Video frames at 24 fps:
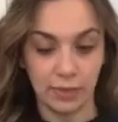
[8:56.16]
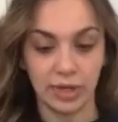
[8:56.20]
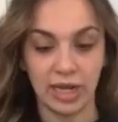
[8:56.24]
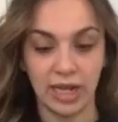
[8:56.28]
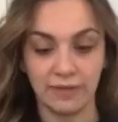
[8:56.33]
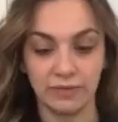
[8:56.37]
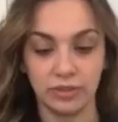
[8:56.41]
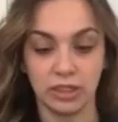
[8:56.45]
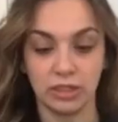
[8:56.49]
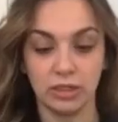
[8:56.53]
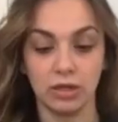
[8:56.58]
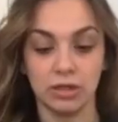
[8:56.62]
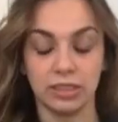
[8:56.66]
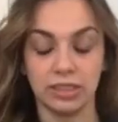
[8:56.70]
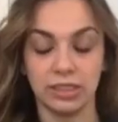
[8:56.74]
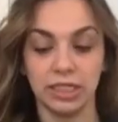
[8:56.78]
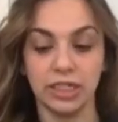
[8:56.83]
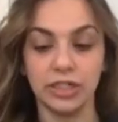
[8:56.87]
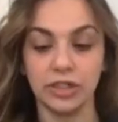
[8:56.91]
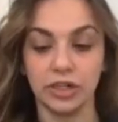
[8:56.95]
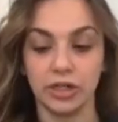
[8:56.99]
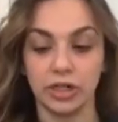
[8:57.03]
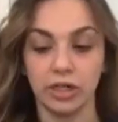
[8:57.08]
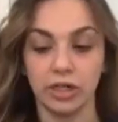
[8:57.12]
to cook
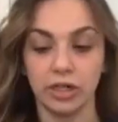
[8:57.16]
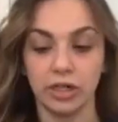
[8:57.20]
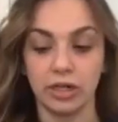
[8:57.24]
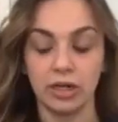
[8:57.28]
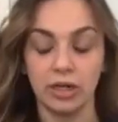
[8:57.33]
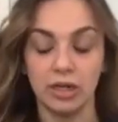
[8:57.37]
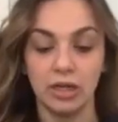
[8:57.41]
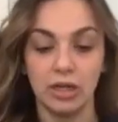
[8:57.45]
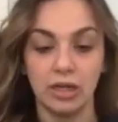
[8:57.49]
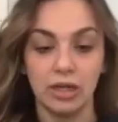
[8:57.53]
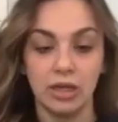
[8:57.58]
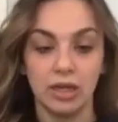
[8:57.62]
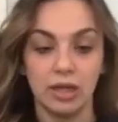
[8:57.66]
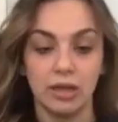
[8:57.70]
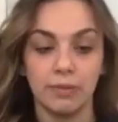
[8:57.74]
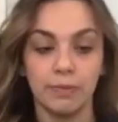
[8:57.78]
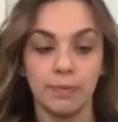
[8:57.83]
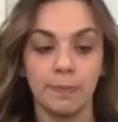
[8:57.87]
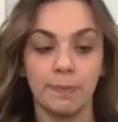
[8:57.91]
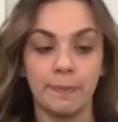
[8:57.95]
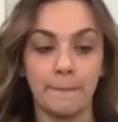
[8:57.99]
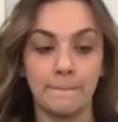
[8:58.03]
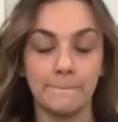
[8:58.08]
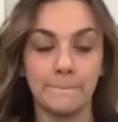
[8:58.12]
dinner.
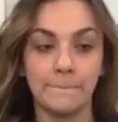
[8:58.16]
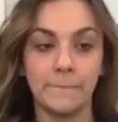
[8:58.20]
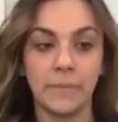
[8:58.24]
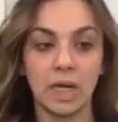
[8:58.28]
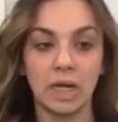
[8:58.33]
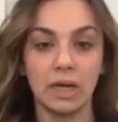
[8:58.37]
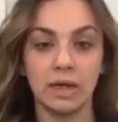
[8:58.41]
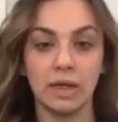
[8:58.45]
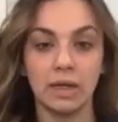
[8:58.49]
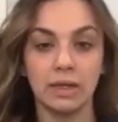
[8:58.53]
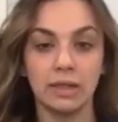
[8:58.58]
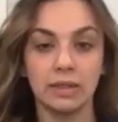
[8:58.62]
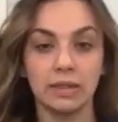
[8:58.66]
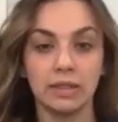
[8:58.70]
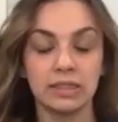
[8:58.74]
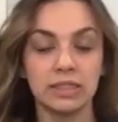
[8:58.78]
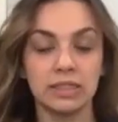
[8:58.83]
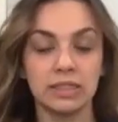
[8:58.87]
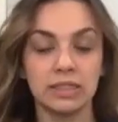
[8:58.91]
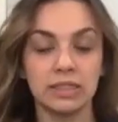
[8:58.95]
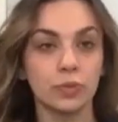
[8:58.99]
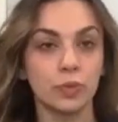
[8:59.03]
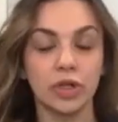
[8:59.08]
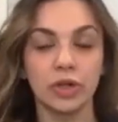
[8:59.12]
But this
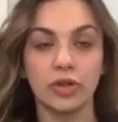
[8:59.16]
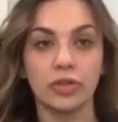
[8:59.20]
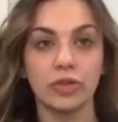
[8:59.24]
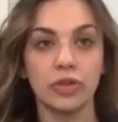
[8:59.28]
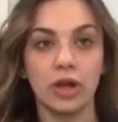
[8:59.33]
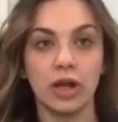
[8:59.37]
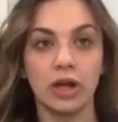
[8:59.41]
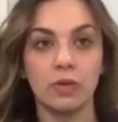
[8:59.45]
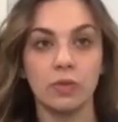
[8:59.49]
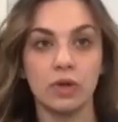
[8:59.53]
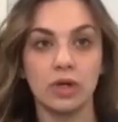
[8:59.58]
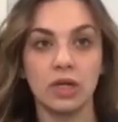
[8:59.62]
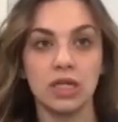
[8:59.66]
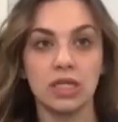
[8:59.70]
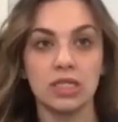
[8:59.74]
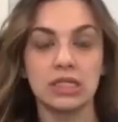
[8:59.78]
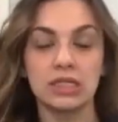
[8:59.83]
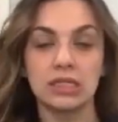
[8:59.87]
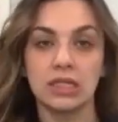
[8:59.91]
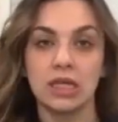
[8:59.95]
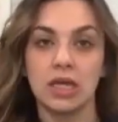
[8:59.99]
weird thought was,